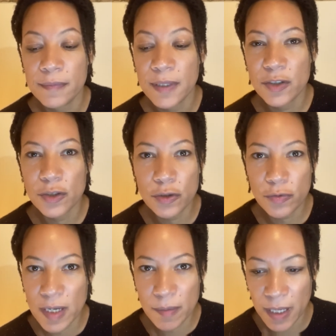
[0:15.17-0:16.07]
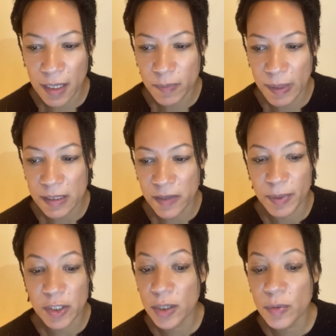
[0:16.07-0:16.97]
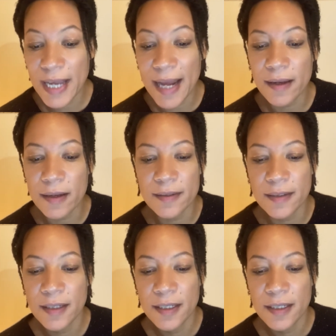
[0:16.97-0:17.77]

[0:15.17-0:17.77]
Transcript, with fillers: extremely expensive, but so delicate